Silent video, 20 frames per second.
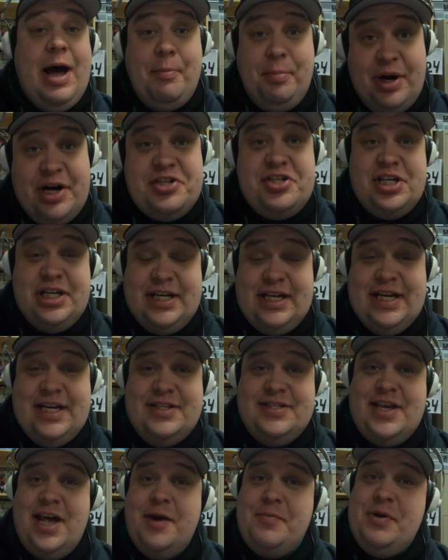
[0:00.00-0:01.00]
bunch of
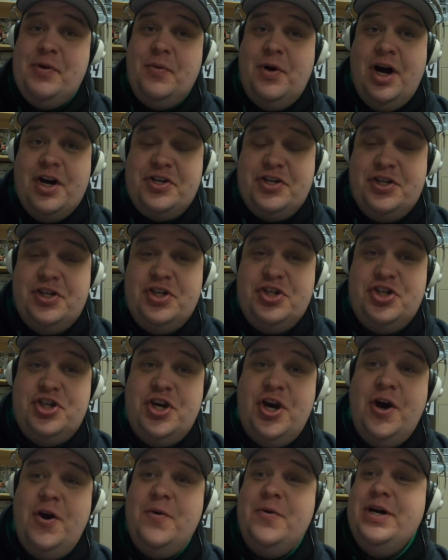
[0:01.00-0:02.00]
kids that have been watching the
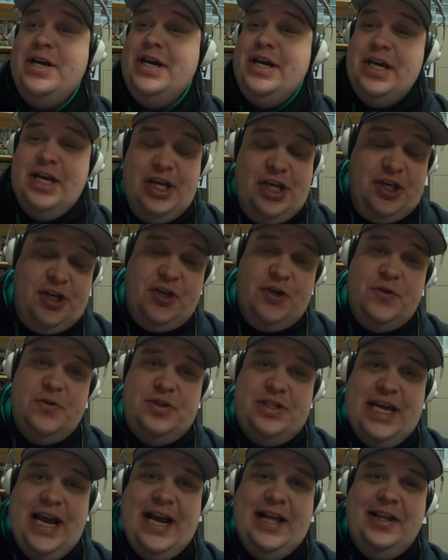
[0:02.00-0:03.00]
show. Hugh
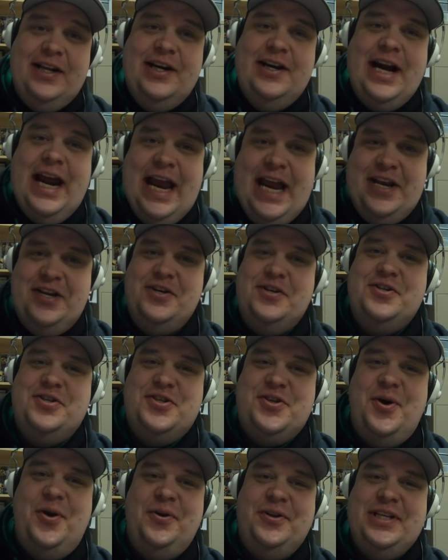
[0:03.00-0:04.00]
Taylor, 8
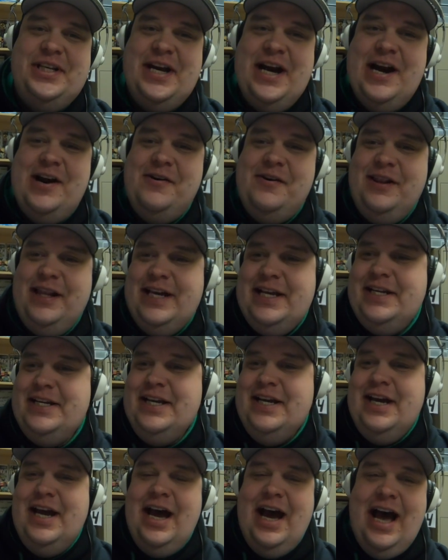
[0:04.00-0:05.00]
years old in Ireland,
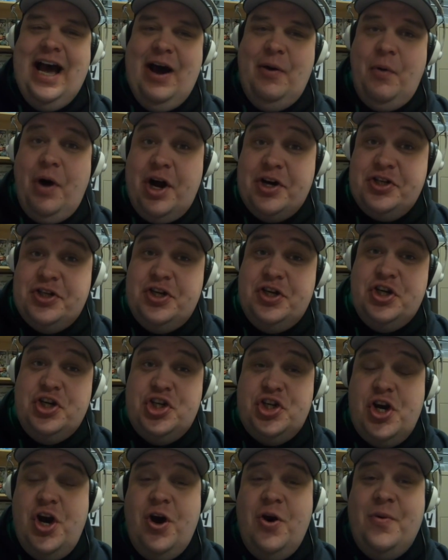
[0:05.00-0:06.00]
watching the
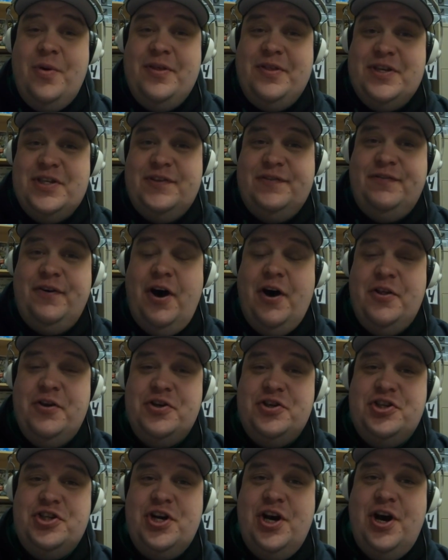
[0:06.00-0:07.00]
show with his
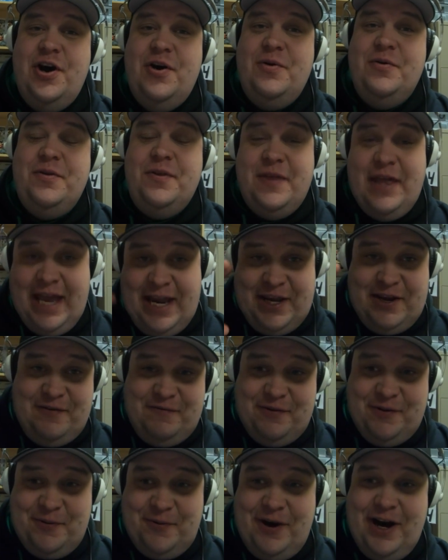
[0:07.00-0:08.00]
father Joe. Thank you
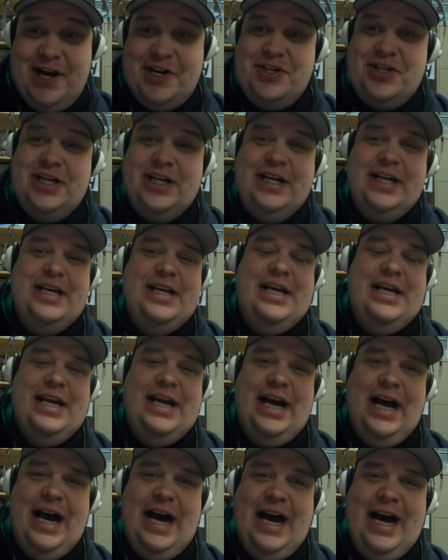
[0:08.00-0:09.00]
for watching.
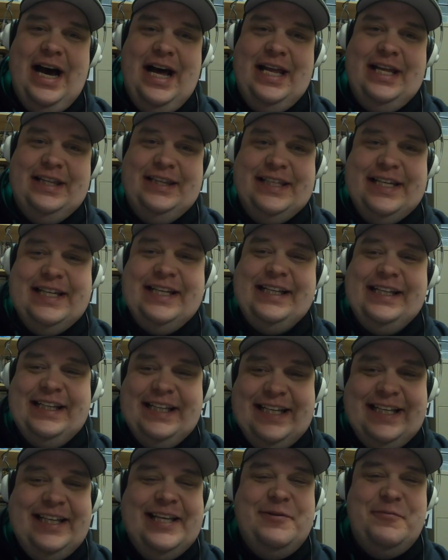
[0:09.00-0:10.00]
Little
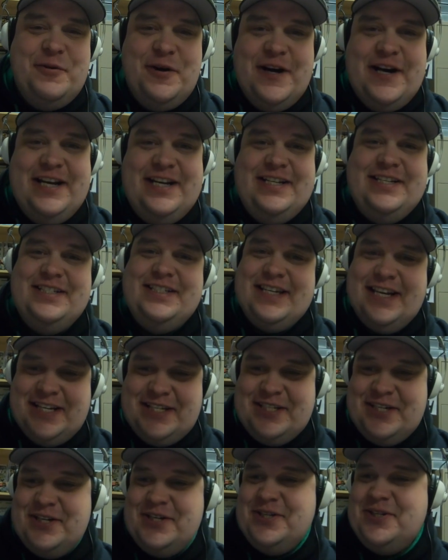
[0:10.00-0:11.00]
Lily Wood,
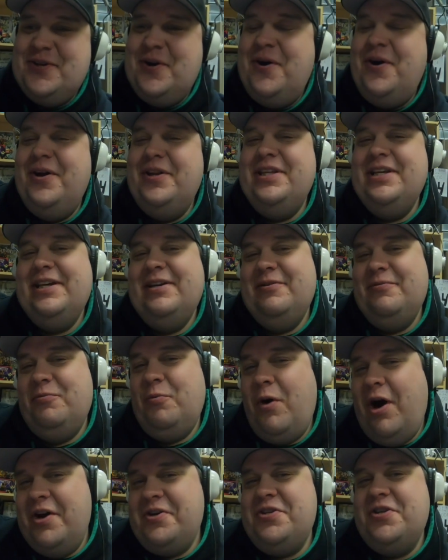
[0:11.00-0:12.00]
6 years old,
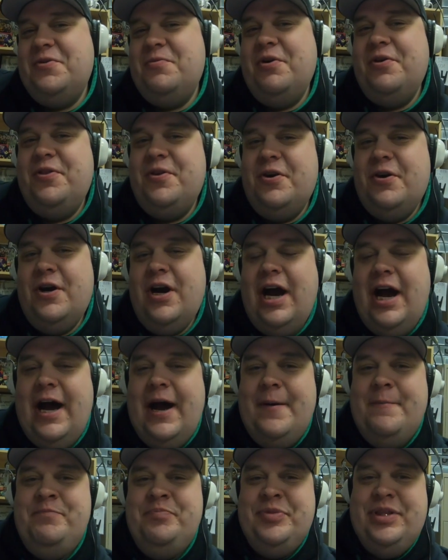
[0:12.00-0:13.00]
watching with
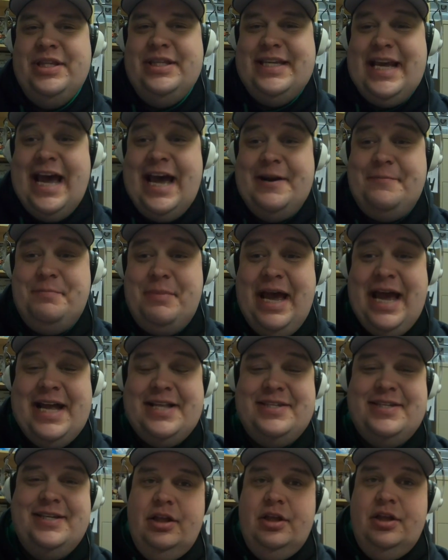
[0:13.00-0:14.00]
her dad
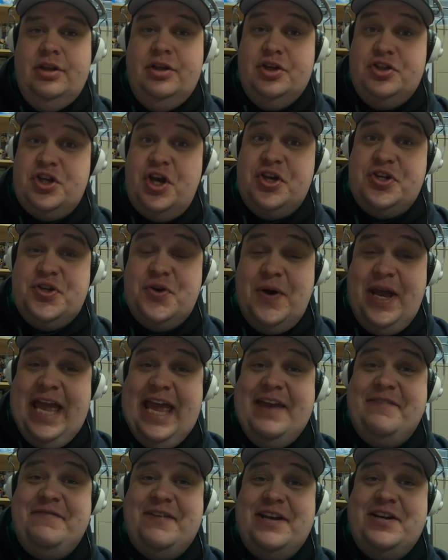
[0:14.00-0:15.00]
Matt. There's also
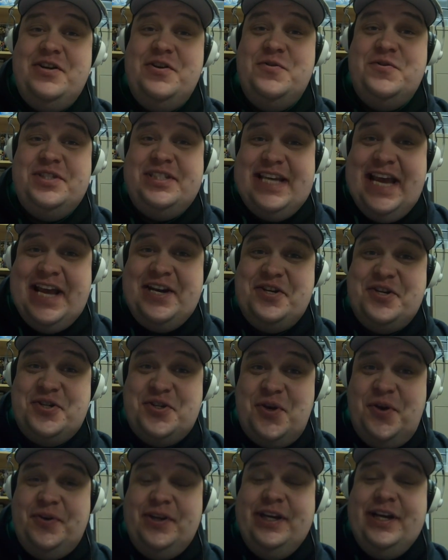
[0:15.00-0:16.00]
Avon, who's 10
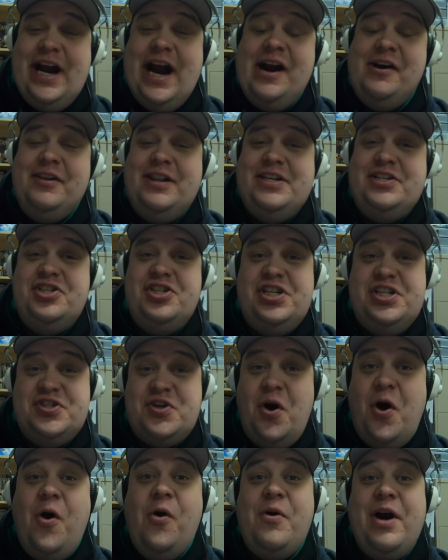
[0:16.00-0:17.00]
years old in Ireland. She's
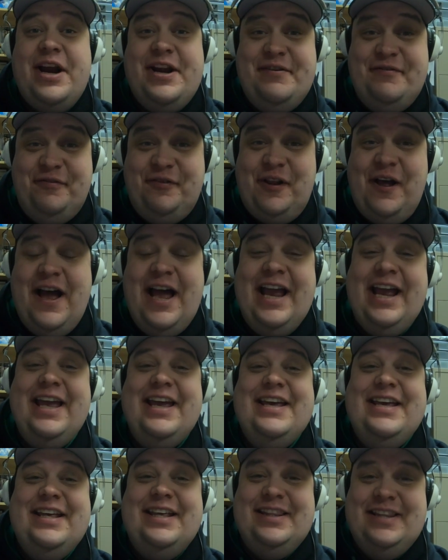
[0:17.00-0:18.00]
already flying
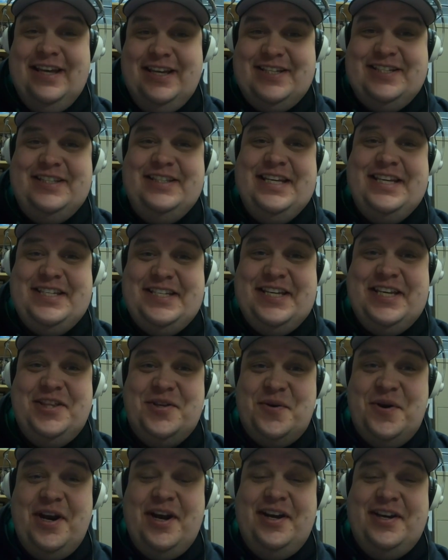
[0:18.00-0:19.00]
this
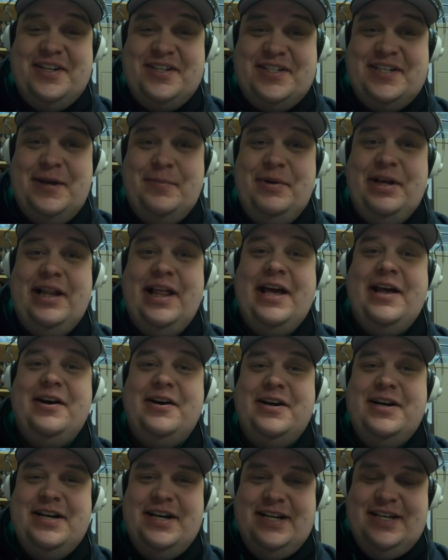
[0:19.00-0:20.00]
DC-3 on the
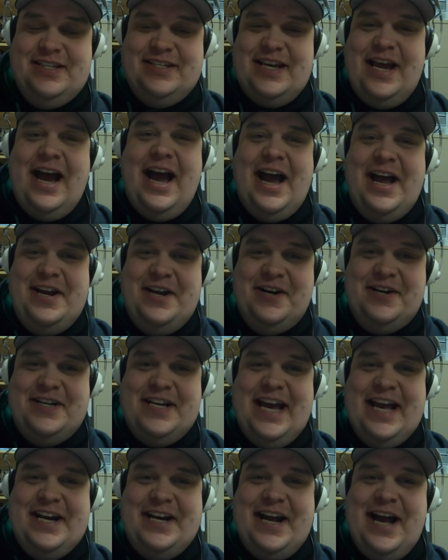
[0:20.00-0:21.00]
simulator. Say hi to your
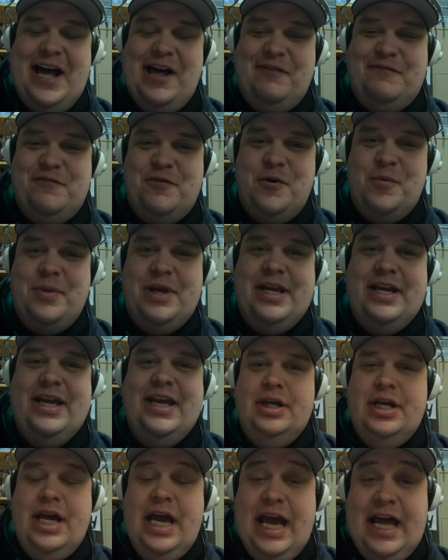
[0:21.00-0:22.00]
dad now for me.
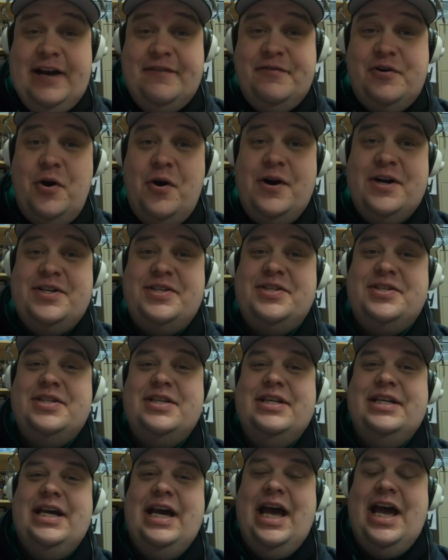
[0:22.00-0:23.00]
And of course,
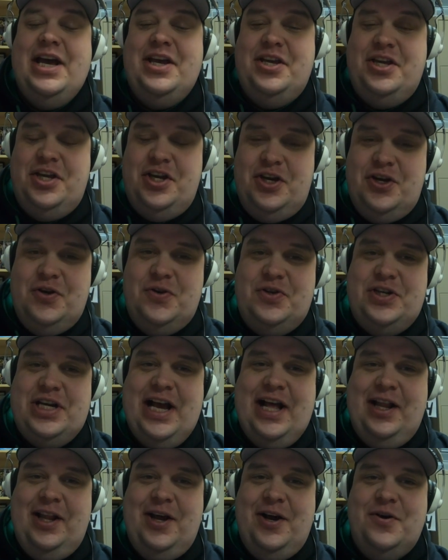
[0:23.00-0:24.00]
a huge
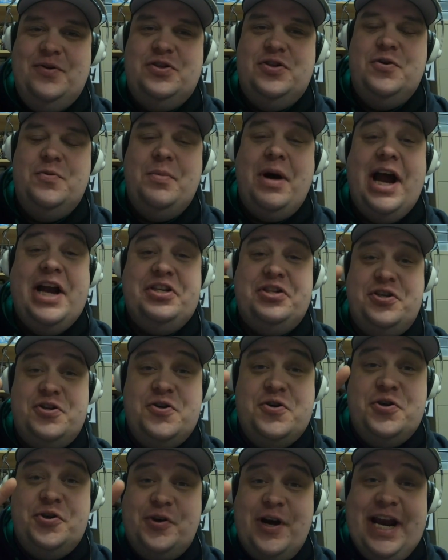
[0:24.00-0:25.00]
hello to my
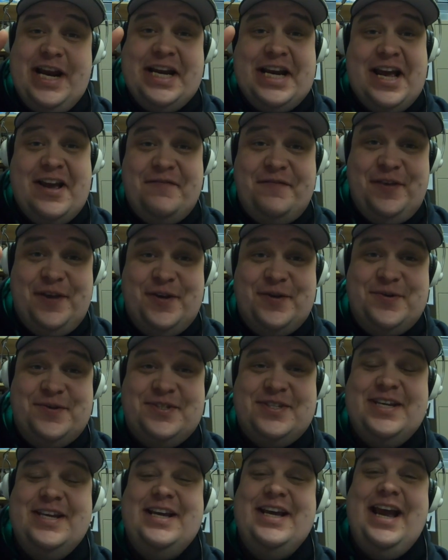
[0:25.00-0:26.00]
two great
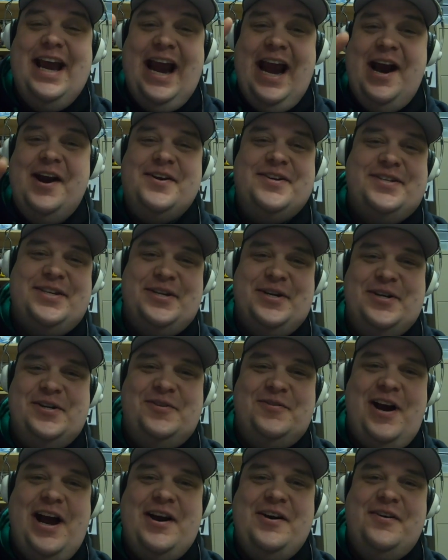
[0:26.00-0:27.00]
nephews, Harrison
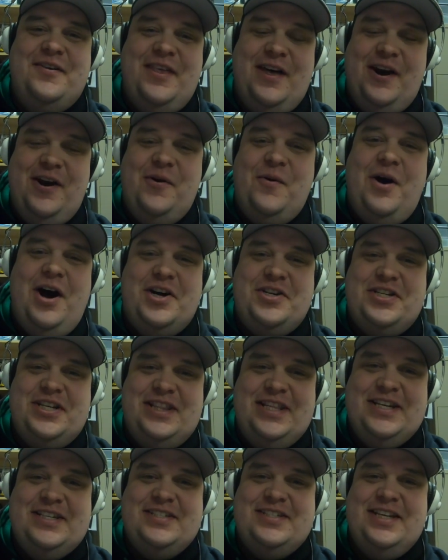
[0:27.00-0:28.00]
and Ryder, that are
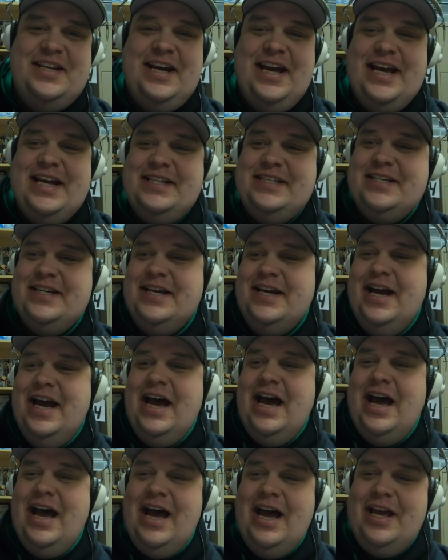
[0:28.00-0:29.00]
watching this tonight.
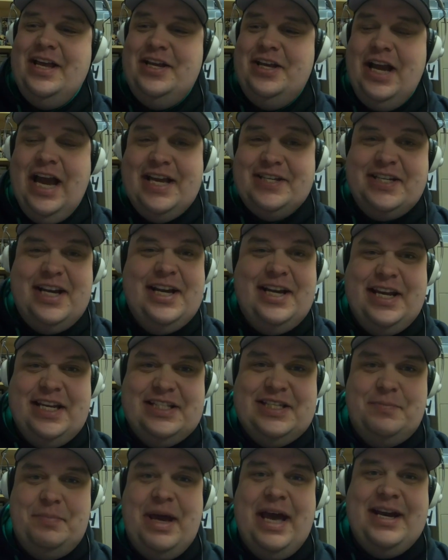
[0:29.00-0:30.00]
You guys got to
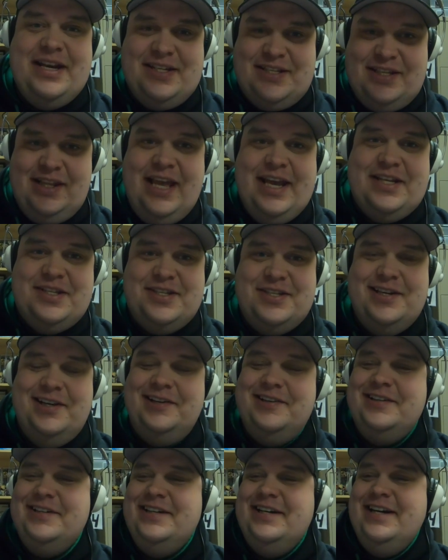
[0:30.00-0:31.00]
get to bed. It's late,
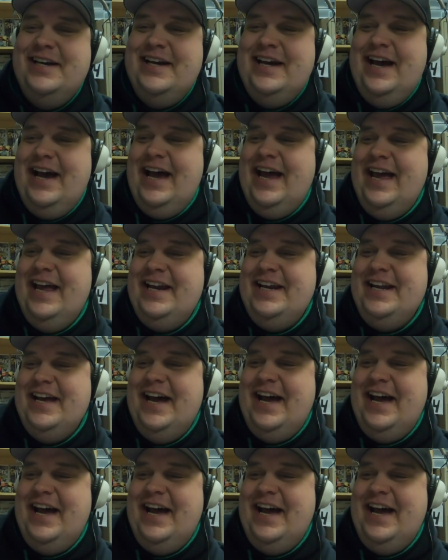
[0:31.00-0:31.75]
so. And